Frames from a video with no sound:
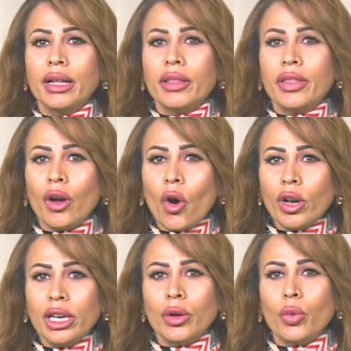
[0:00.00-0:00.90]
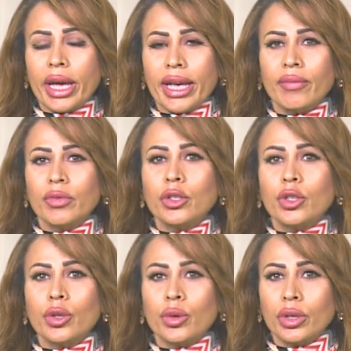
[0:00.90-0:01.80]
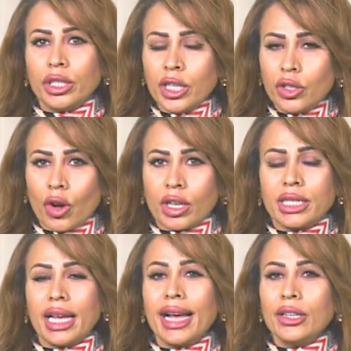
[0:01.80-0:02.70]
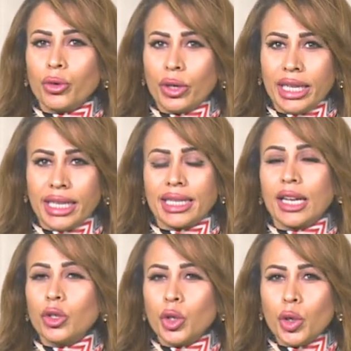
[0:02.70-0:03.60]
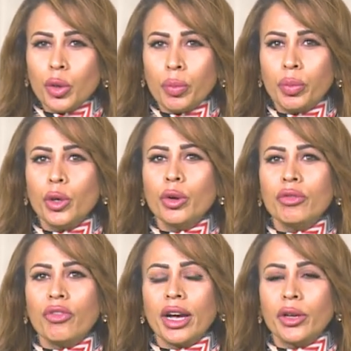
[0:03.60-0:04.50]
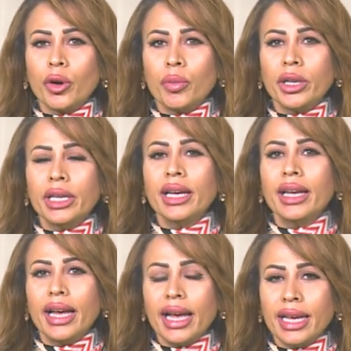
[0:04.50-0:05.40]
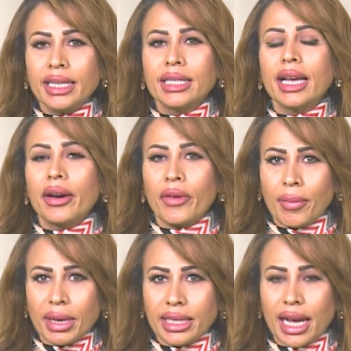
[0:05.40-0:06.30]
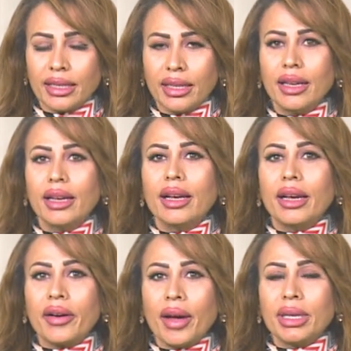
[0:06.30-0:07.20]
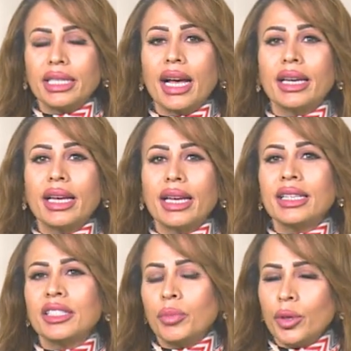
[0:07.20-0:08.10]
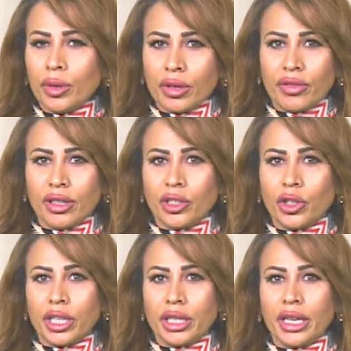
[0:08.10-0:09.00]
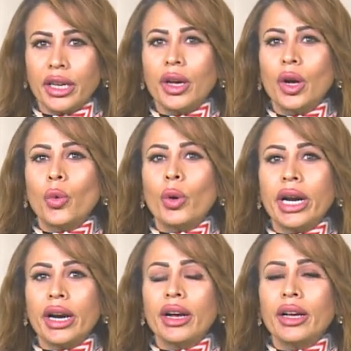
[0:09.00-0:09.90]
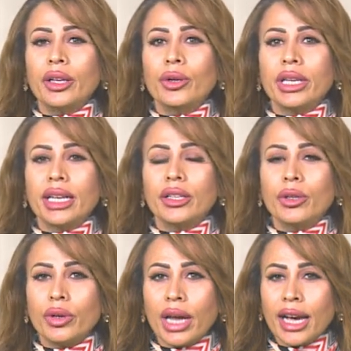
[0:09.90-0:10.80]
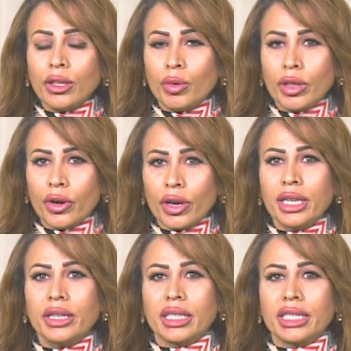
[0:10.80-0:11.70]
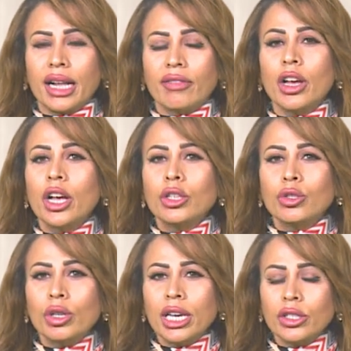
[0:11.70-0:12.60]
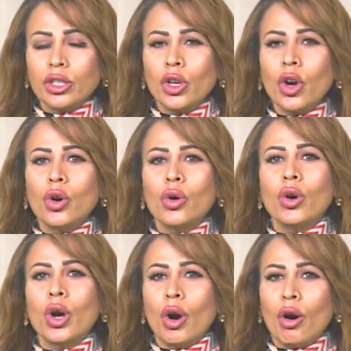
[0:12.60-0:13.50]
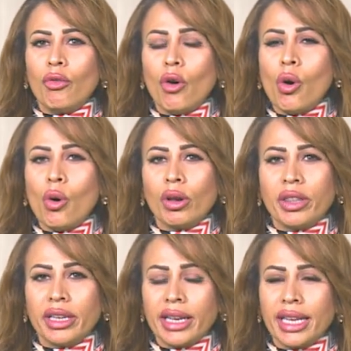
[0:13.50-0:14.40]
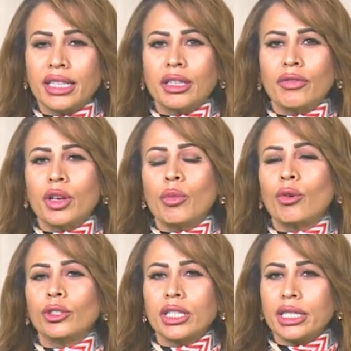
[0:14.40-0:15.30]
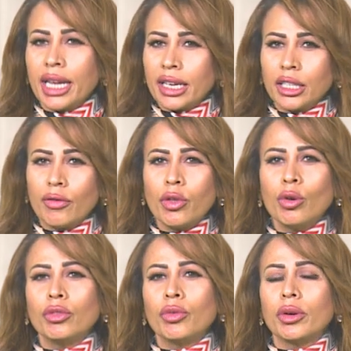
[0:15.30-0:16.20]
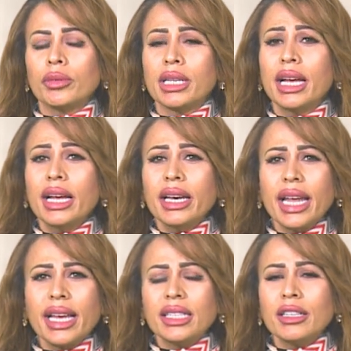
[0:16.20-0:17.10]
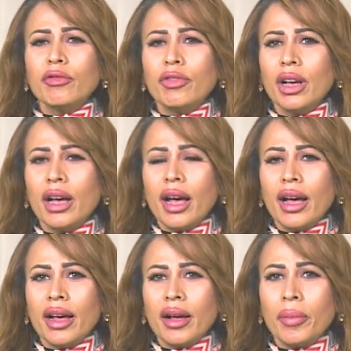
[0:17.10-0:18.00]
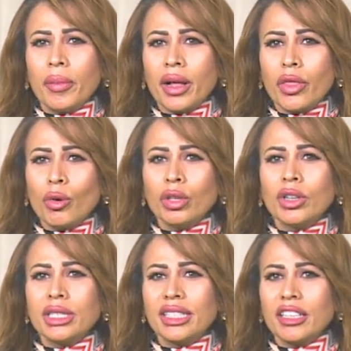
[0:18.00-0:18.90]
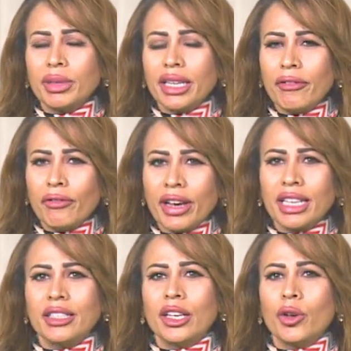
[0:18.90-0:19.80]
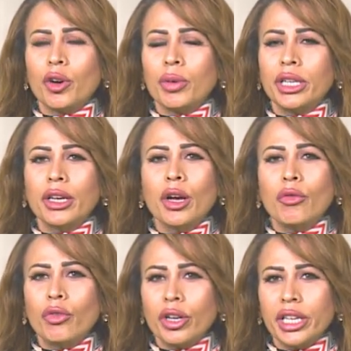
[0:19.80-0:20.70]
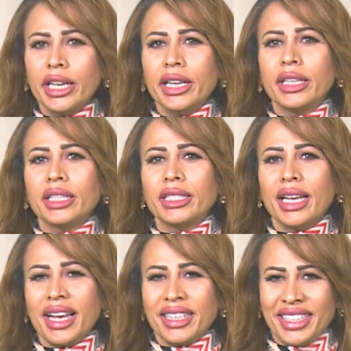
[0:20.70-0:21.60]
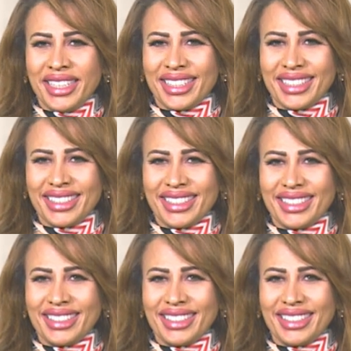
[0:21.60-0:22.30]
The only way to detox and release and to purify your body is Ramadan. Ramadan is a beautiful journey where you can unite with your inner self to let go of all the negative emotions, negative thought forms, negative thought forms that have been affecting your body for years and years.